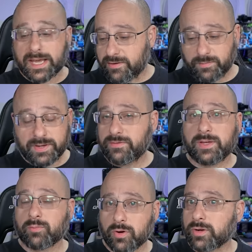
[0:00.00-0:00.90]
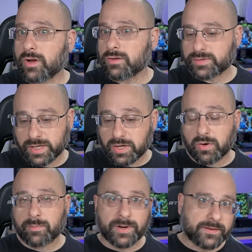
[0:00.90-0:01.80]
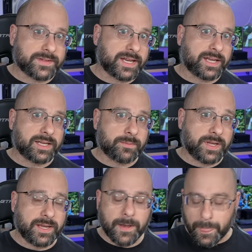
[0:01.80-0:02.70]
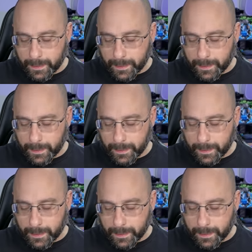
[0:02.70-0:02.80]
FPV protocols that go above 1080p,